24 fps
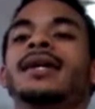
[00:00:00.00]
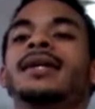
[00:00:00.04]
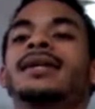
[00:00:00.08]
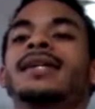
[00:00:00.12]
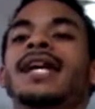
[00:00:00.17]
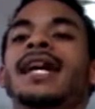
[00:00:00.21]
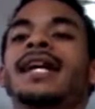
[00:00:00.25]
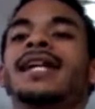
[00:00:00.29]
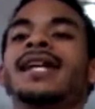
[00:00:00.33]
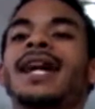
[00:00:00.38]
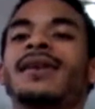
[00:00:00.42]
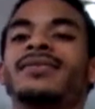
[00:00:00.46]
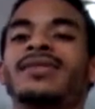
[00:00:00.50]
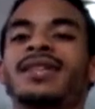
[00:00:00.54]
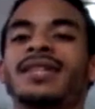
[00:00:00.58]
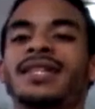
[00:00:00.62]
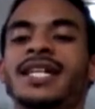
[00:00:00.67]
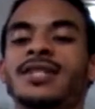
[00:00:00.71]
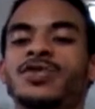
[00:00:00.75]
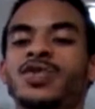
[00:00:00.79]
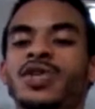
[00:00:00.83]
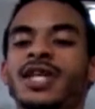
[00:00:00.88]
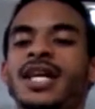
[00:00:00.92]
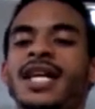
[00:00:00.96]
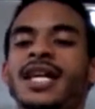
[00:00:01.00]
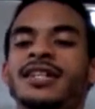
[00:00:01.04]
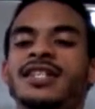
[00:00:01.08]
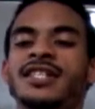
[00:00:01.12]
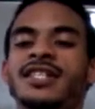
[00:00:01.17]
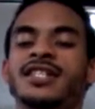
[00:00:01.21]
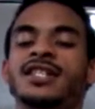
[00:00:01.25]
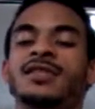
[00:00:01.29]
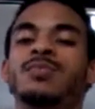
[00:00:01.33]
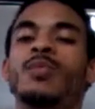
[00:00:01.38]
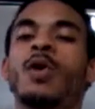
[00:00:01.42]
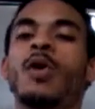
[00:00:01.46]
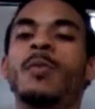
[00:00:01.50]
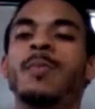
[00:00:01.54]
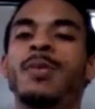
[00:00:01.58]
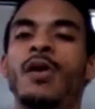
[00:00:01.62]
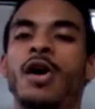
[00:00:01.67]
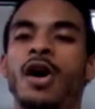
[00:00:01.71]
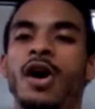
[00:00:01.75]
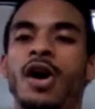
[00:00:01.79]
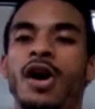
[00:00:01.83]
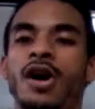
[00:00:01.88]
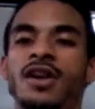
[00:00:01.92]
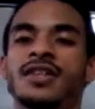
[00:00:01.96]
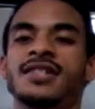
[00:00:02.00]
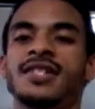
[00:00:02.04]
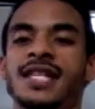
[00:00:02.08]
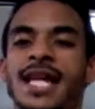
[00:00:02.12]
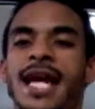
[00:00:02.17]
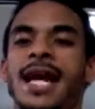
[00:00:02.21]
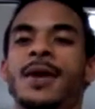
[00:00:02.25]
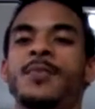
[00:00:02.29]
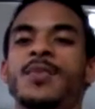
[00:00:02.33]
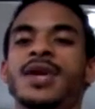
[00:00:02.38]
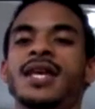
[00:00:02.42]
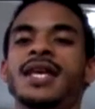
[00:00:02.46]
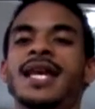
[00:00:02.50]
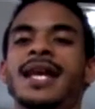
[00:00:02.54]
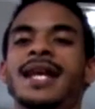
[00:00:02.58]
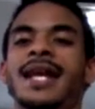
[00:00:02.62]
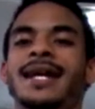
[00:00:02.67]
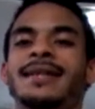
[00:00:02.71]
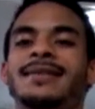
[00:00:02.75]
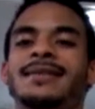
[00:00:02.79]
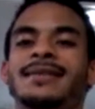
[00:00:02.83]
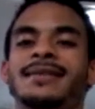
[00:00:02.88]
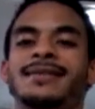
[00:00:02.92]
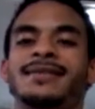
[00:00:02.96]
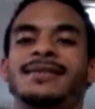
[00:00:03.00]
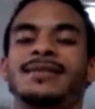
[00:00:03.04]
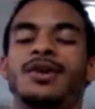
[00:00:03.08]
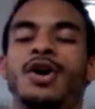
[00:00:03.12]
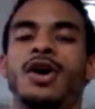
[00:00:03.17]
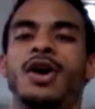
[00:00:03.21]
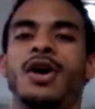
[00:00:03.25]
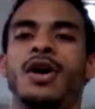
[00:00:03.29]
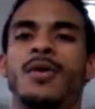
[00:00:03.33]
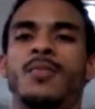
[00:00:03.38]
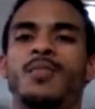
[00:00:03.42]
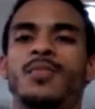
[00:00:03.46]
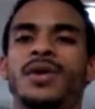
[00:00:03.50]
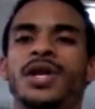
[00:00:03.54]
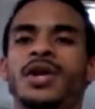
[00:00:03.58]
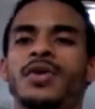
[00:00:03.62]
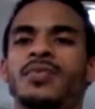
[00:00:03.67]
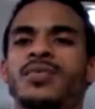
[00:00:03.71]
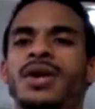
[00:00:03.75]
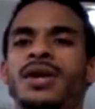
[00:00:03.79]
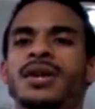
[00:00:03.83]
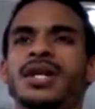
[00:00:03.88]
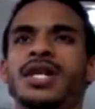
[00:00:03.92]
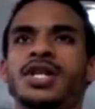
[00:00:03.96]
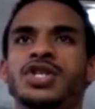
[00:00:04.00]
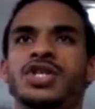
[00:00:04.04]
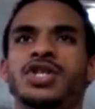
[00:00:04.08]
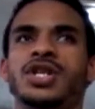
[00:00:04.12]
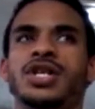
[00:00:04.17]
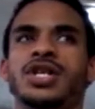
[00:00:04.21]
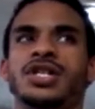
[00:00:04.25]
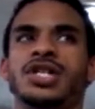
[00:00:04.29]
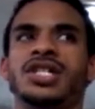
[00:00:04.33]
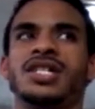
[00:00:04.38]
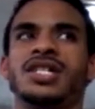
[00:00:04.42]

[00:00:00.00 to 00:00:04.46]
And then after this, you get this small pause, and we get this little rendition, and